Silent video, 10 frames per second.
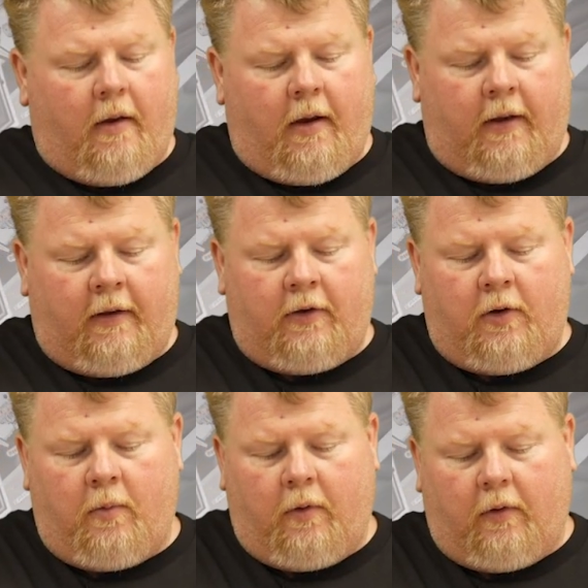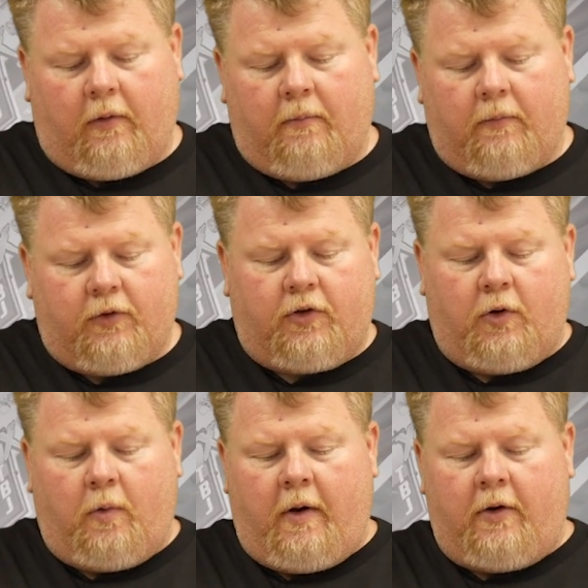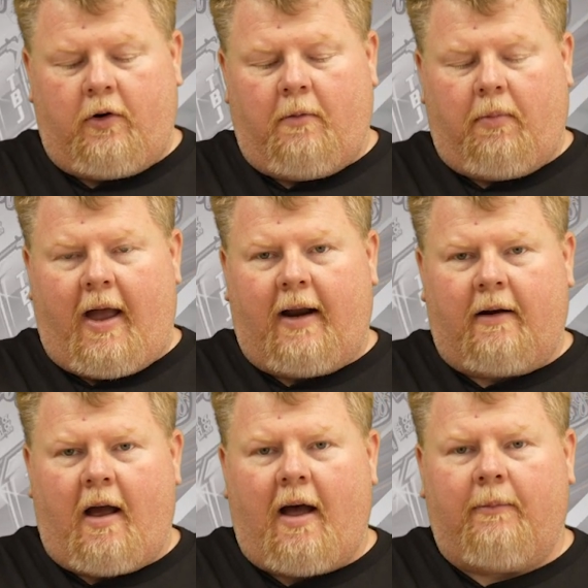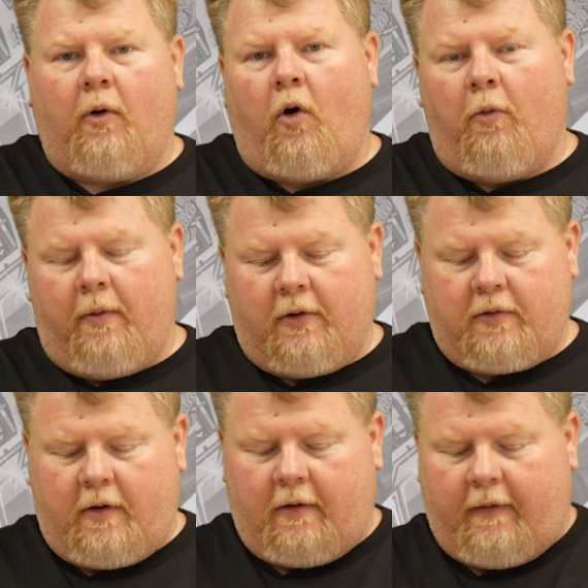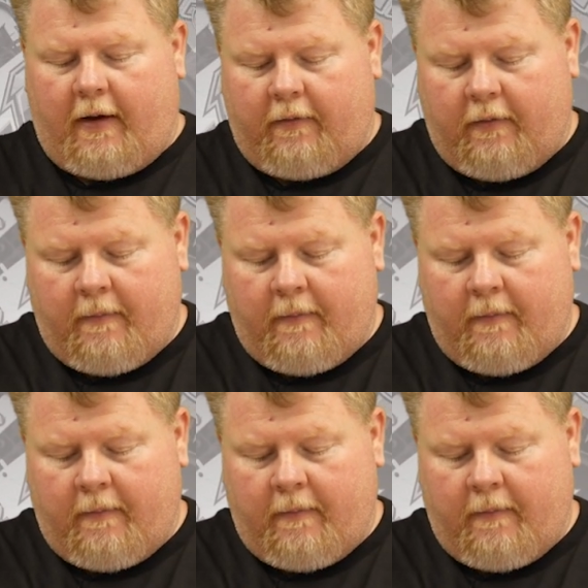and then you will screw in your black knob to open the Schrader valve.